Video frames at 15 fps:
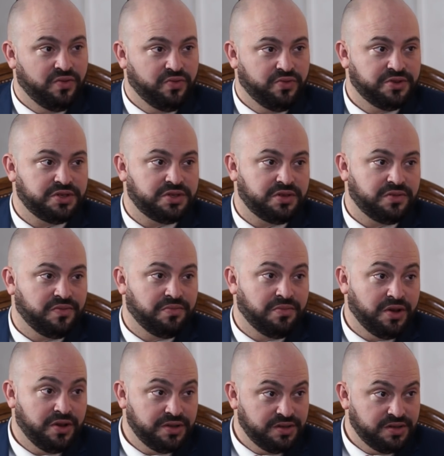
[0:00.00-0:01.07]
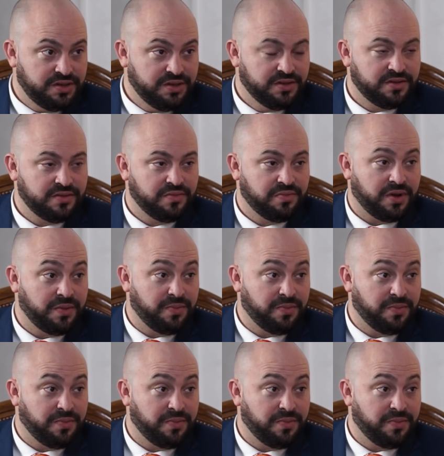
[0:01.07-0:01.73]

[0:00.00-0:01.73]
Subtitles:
was murdered by